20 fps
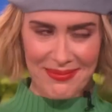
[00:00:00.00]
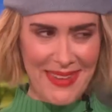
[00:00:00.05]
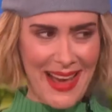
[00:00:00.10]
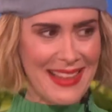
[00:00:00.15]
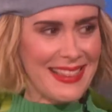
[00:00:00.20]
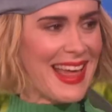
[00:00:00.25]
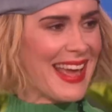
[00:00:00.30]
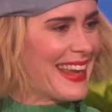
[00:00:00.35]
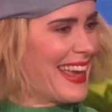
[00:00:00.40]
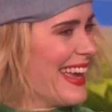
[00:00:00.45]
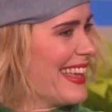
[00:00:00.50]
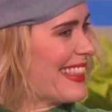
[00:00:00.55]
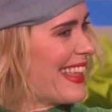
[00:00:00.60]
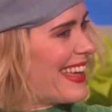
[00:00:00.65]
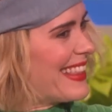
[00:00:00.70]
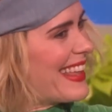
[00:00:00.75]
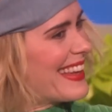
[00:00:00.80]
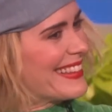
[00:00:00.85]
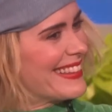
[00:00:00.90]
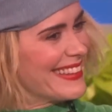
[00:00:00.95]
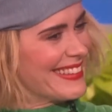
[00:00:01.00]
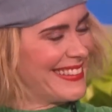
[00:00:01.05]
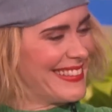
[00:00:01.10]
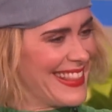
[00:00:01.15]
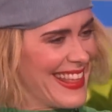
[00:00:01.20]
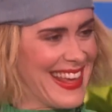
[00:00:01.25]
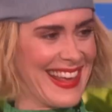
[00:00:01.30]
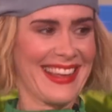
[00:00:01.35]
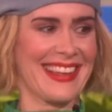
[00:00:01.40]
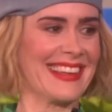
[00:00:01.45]
So I like I like you, this.
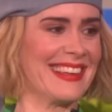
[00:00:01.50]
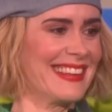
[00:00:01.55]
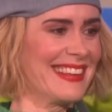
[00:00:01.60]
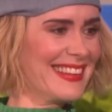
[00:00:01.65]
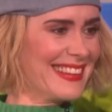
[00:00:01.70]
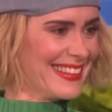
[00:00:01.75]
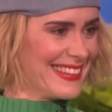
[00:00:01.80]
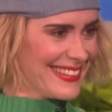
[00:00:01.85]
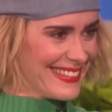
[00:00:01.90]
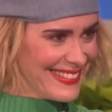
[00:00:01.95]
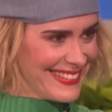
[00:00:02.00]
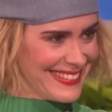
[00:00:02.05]
You had to go. I like it